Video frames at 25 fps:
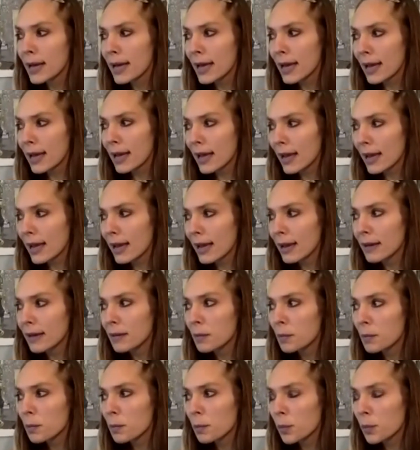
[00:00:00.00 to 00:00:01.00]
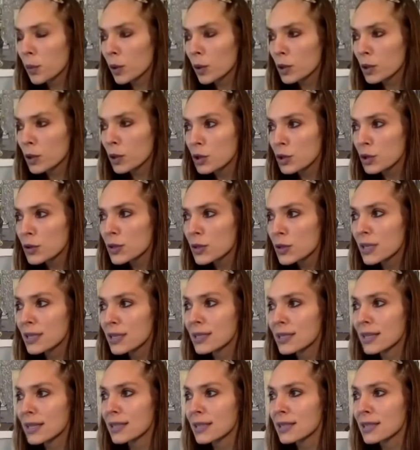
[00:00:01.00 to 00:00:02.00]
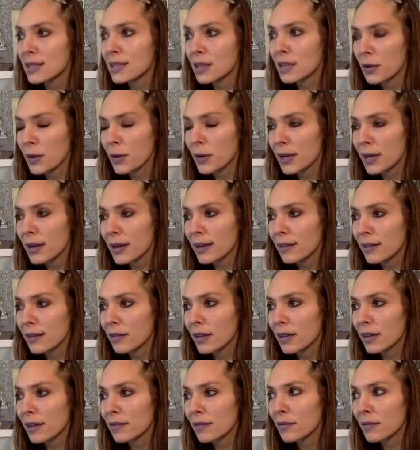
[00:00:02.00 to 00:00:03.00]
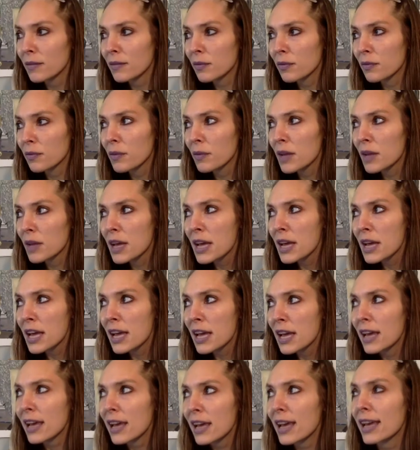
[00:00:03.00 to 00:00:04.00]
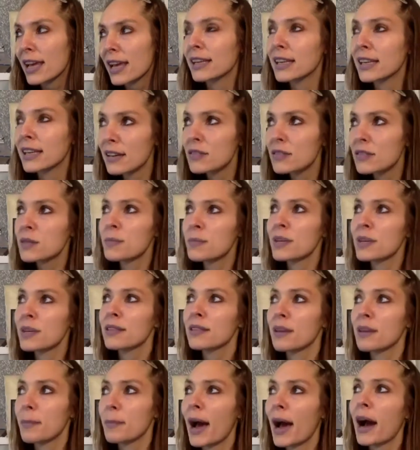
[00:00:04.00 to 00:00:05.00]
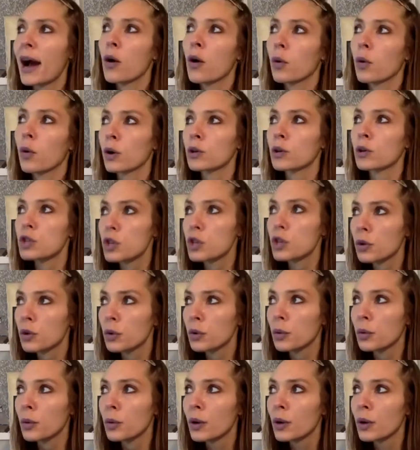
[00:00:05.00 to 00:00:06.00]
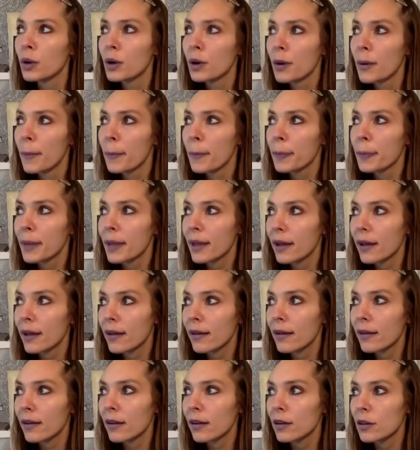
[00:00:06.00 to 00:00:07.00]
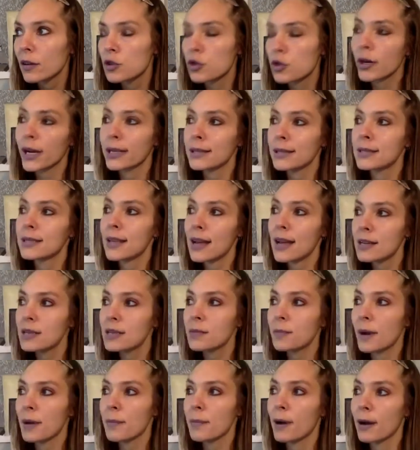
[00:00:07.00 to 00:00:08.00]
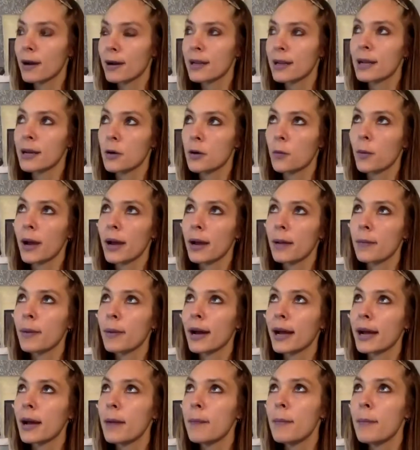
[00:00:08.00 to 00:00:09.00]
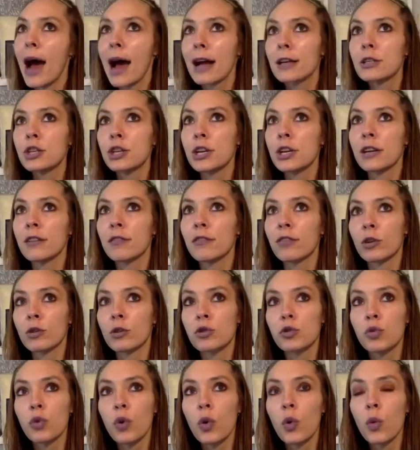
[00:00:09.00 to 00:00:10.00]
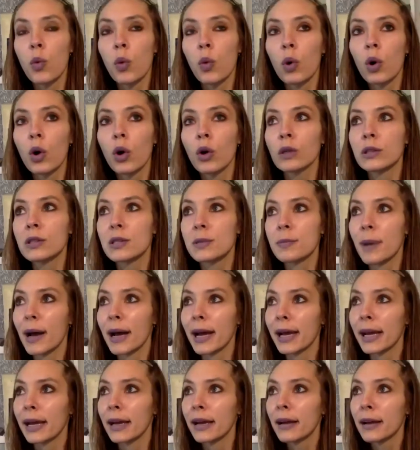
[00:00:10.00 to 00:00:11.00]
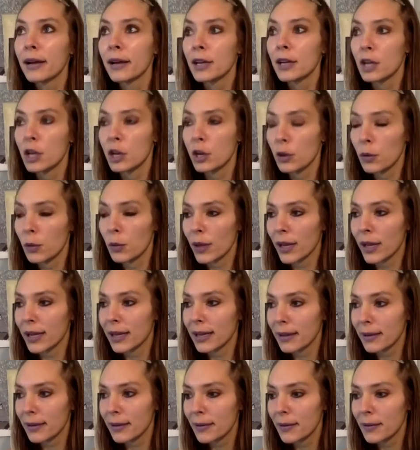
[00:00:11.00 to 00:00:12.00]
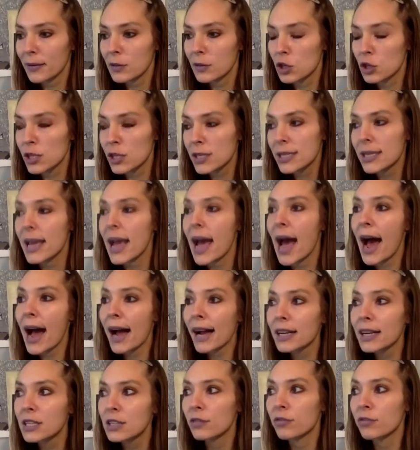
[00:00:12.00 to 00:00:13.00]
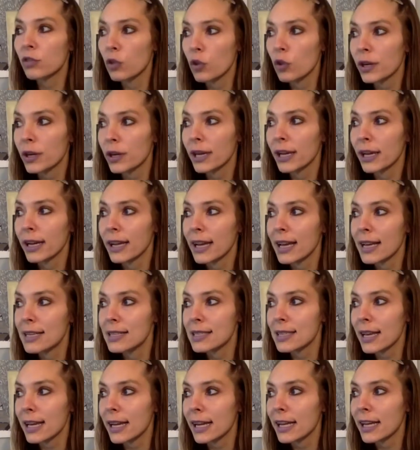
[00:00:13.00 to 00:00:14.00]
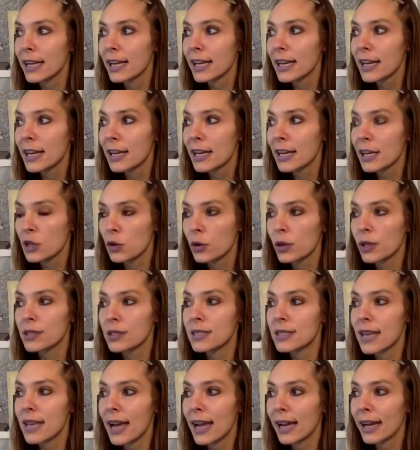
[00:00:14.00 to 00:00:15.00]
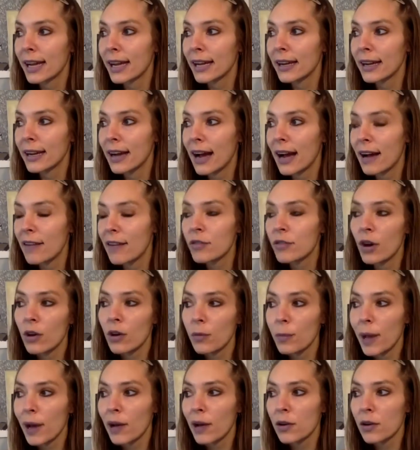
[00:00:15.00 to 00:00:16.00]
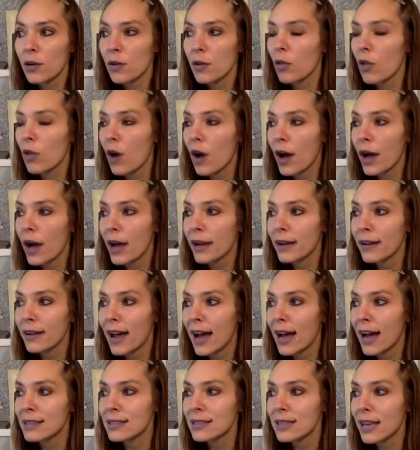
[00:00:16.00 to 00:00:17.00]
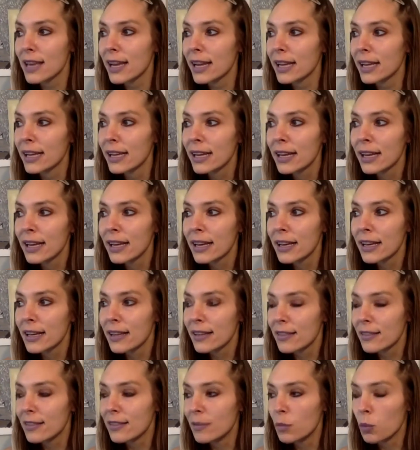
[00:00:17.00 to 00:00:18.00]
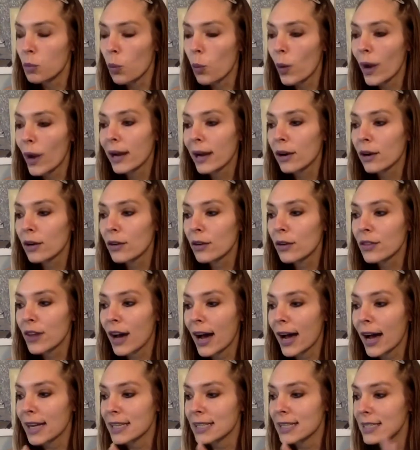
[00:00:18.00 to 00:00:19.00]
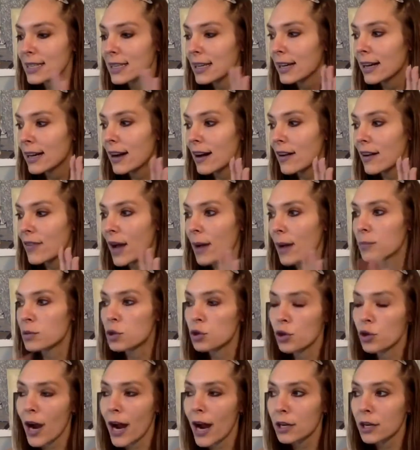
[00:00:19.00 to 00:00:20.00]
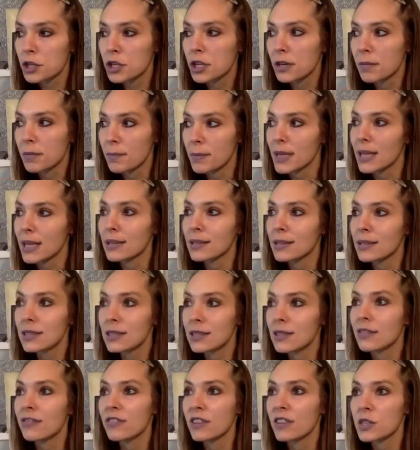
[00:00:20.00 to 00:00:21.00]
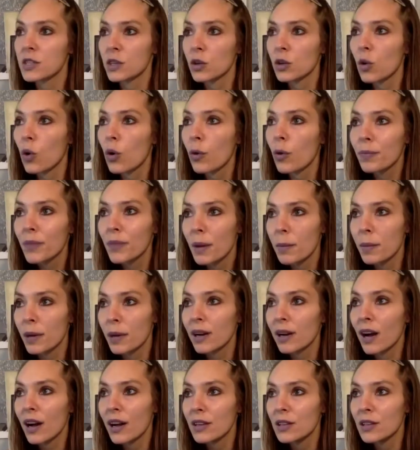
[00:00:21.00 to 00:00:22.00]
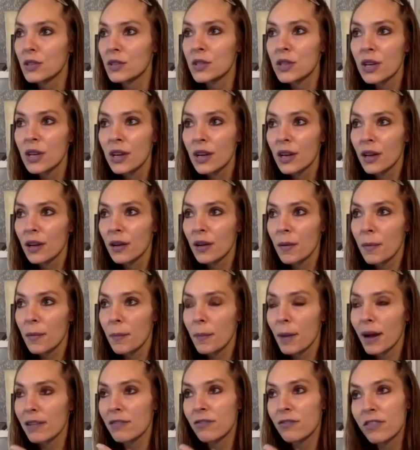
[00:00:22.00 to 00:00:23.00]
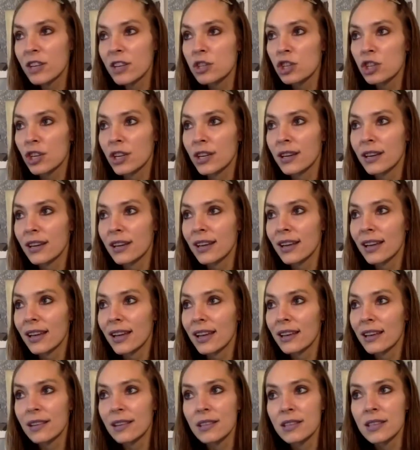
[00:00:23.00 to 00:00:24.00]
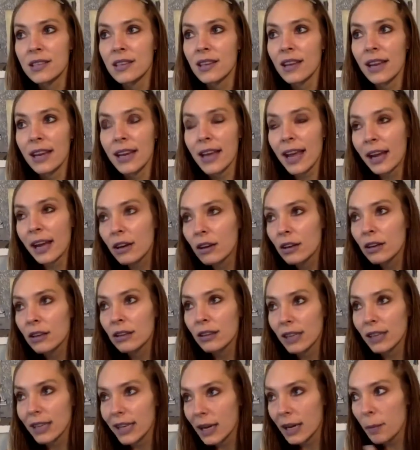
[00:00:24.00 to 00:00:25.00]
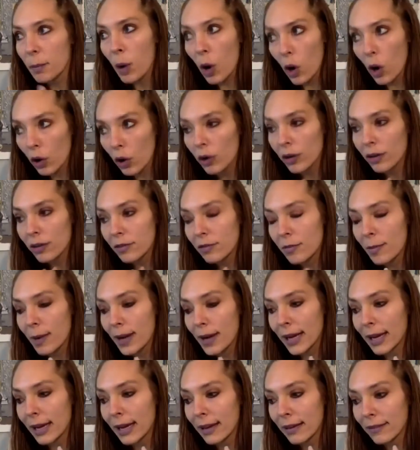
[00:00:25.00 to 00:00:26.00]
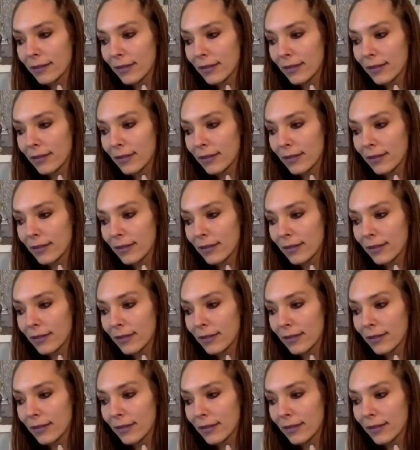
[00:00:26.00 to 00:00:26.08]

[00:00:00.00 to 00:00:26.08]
it produces this, it gives me the power to transcend my body in a way by imagining virtual worlds, by, like just the act of looking is like, you could say, I've thought about it a lot as like where the idea of abstraction meets the physical, because my vision is inherently a part of my